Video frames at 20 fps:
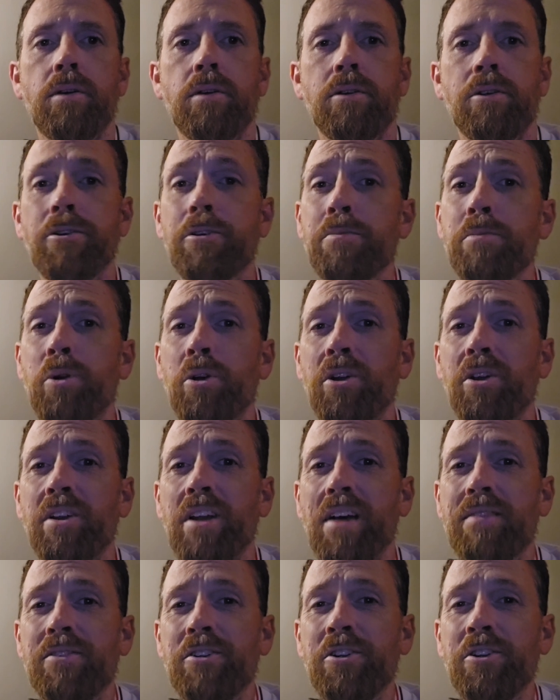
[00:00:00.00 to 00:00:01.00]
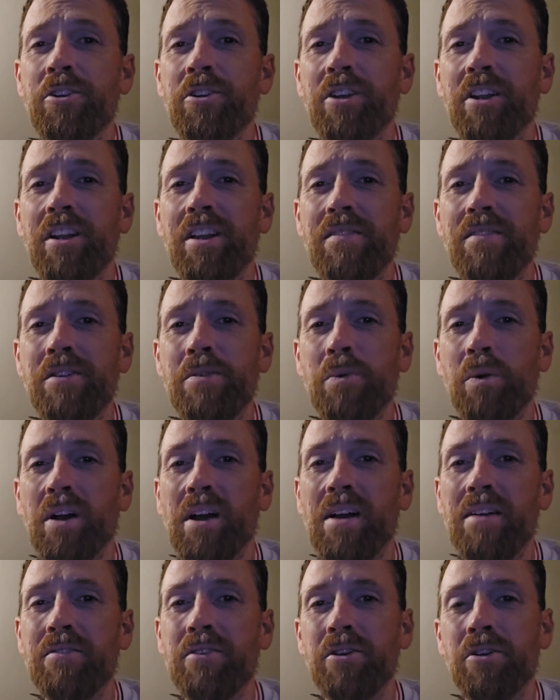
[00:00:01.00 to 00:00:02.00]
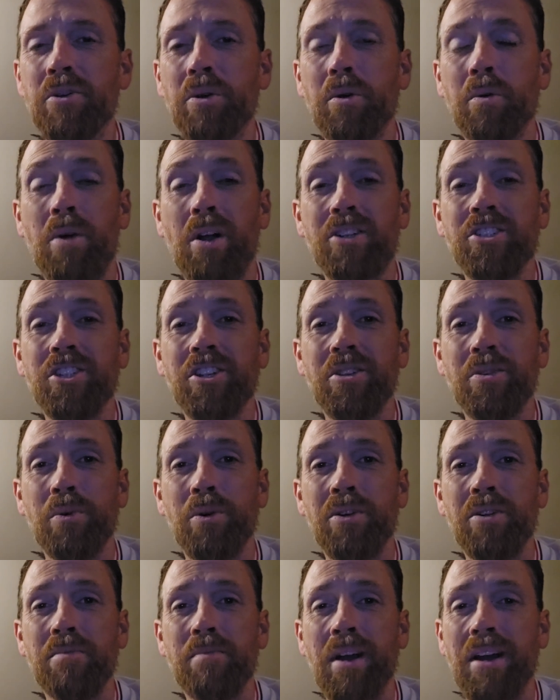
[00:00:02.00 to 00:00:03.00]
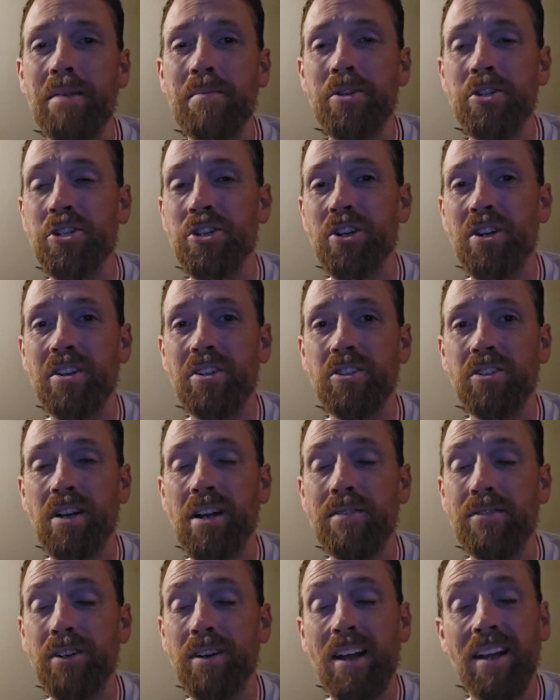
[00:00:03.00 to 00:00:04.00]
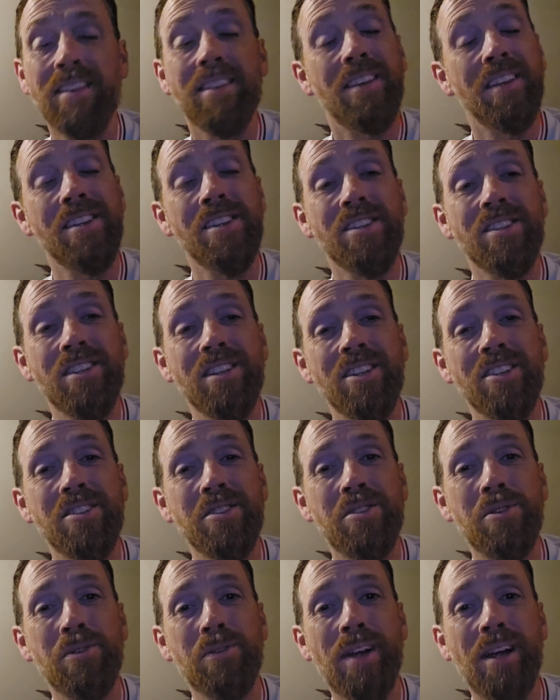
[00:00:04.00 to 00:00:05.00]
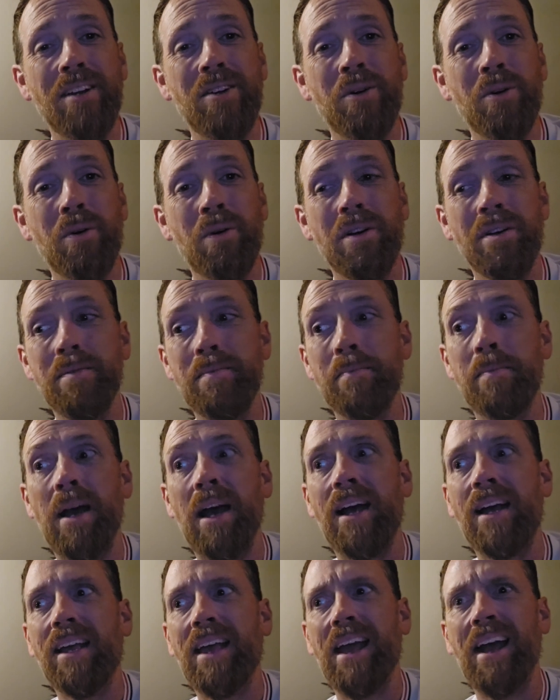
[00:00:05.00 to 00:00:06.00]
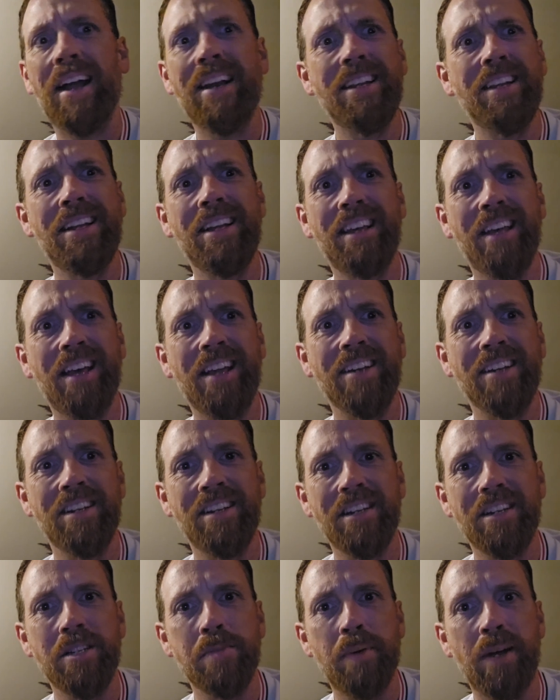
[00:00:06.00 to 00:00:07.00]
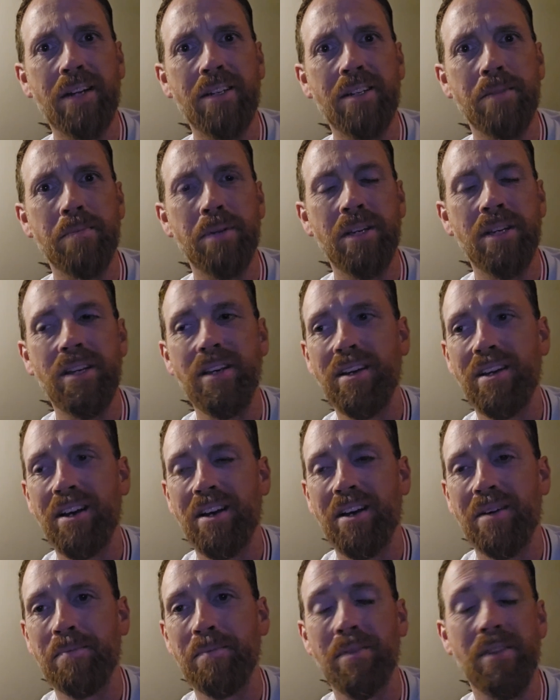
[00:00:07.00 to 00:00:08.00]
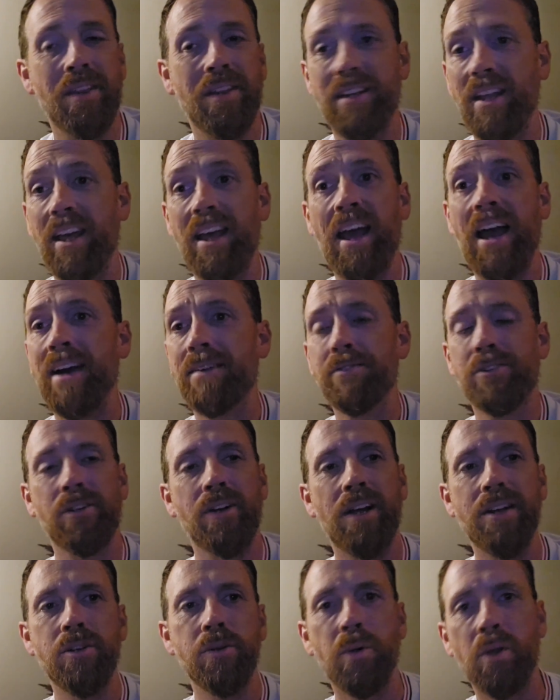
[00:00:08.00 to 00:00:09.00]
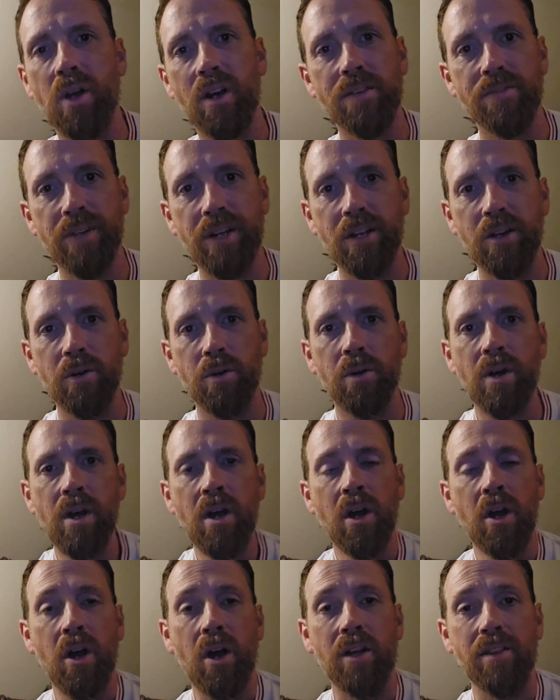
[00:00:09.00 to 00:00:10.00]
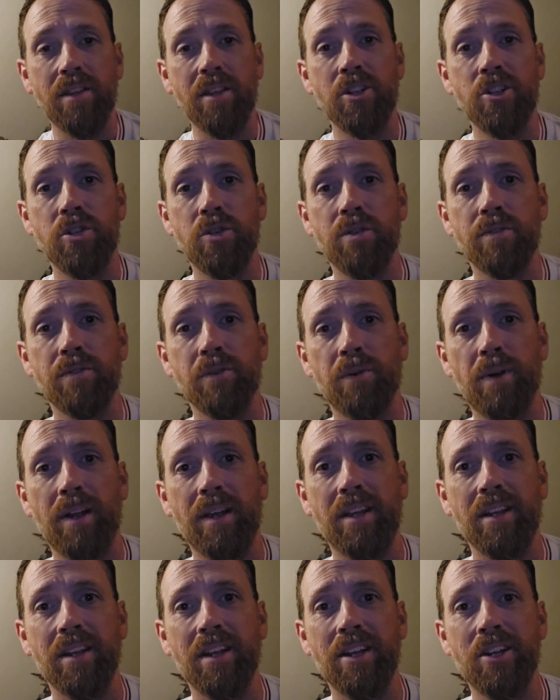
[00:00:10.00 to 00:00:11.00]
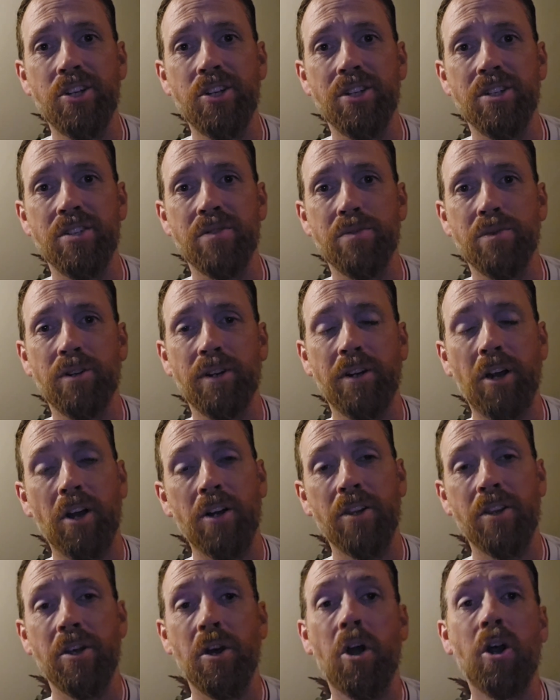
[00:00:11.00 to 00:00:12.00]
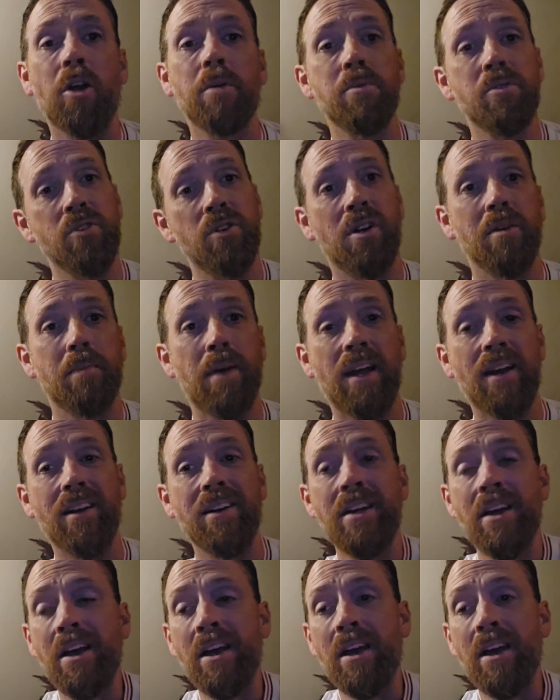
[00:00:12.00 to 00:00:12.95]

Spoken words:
Good morning, good afternoon, good evening, wherever you are watching the world. My name is Sean Driver, and this is the Red Horde back at it again. Didn't expect to be the day after I do a long video on the issue of the regulations regarding the Armstrong matter.